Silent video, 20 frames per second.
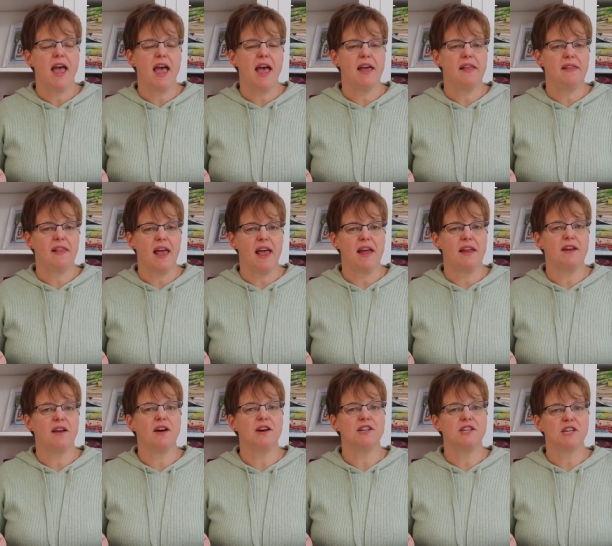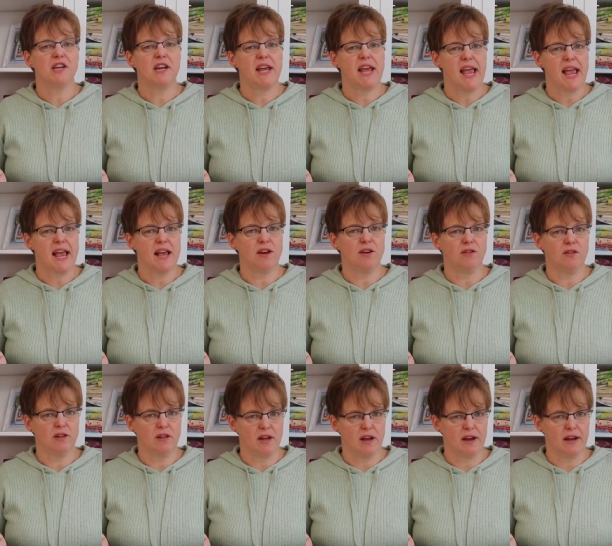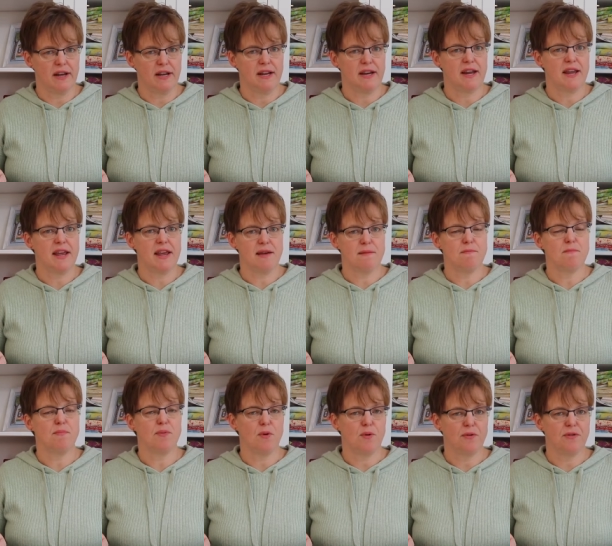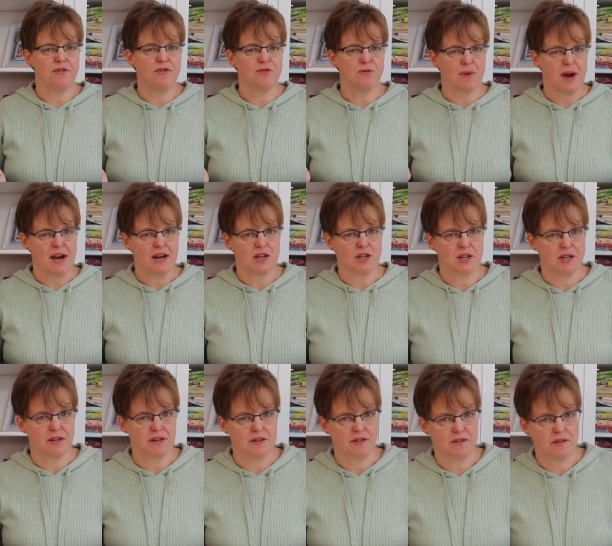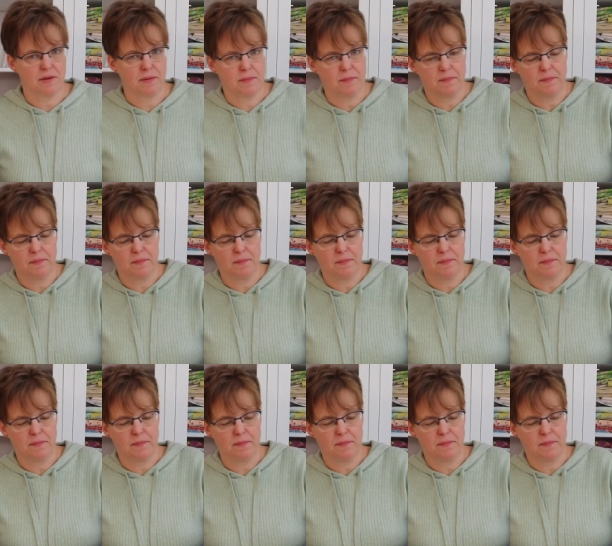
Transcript: and then a diagonal line in both directions.